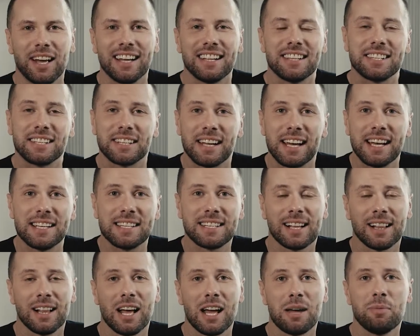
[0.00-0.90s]
In
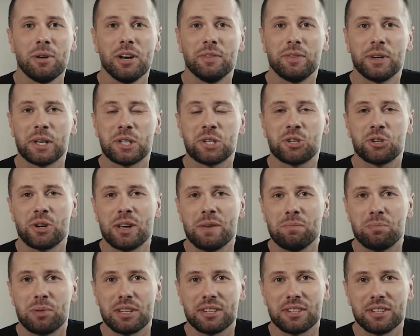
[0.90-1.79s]
today's climate of
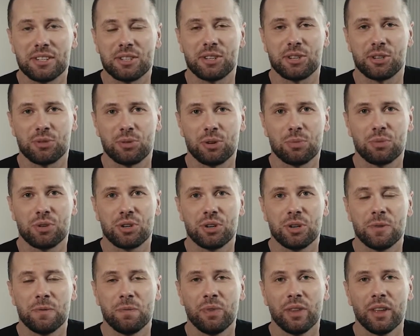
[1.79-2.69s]
extreme business
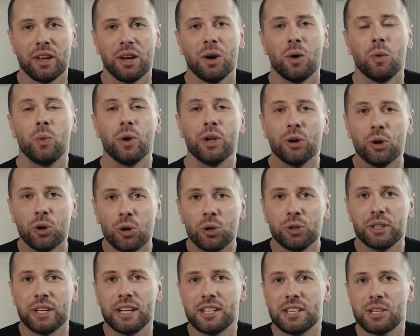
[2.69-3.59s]
disruption, we
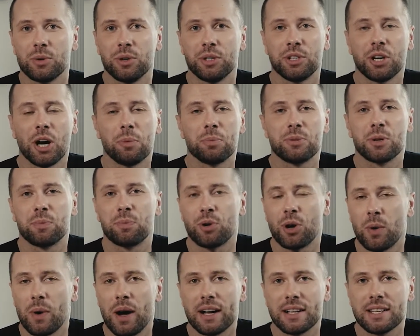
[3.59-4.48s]
all need to adopt a
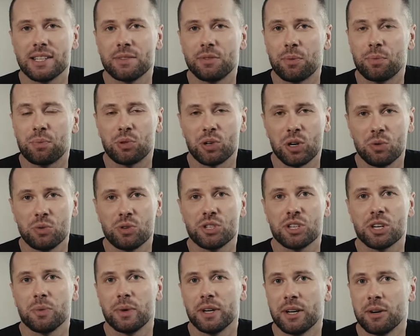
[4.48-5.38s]
proactive
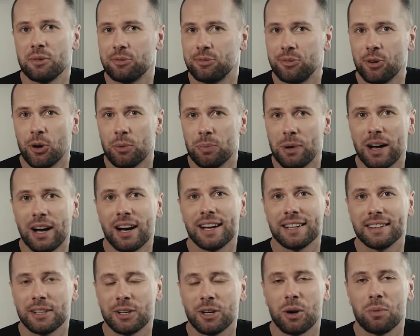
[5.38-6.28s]
approach so we don't fall
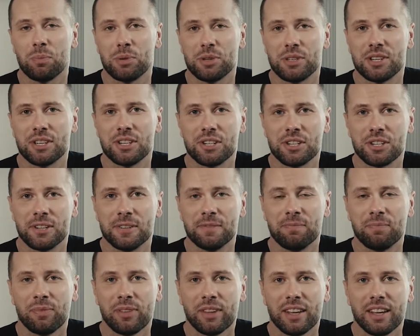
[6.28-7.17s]
behind the
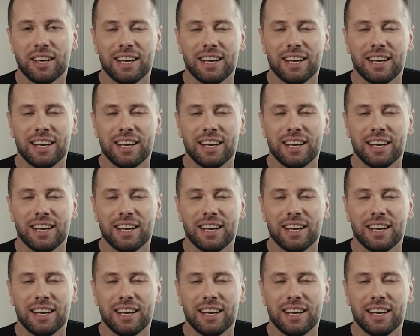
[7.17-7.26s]
competition.